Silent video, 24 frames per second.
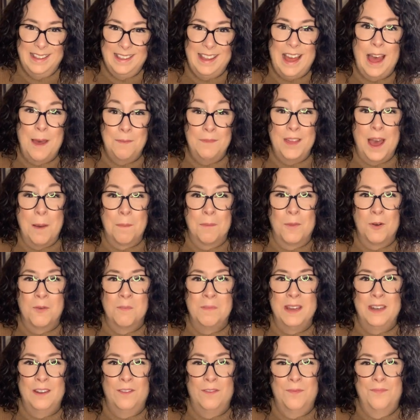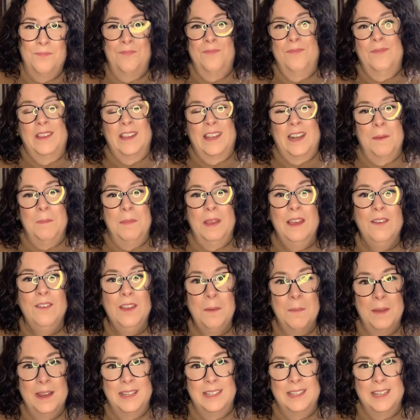that moment that I'm
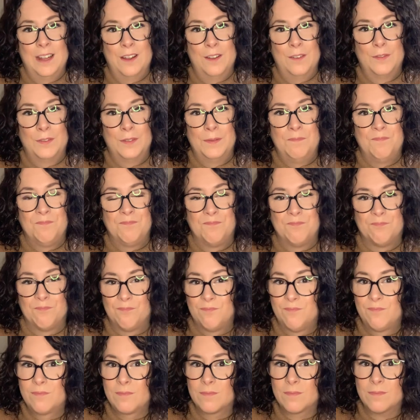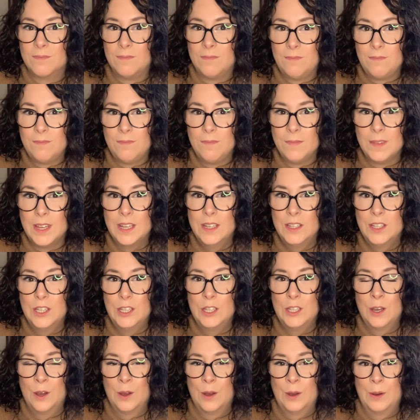giving myself.
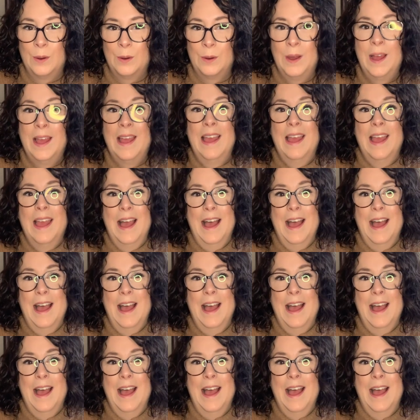So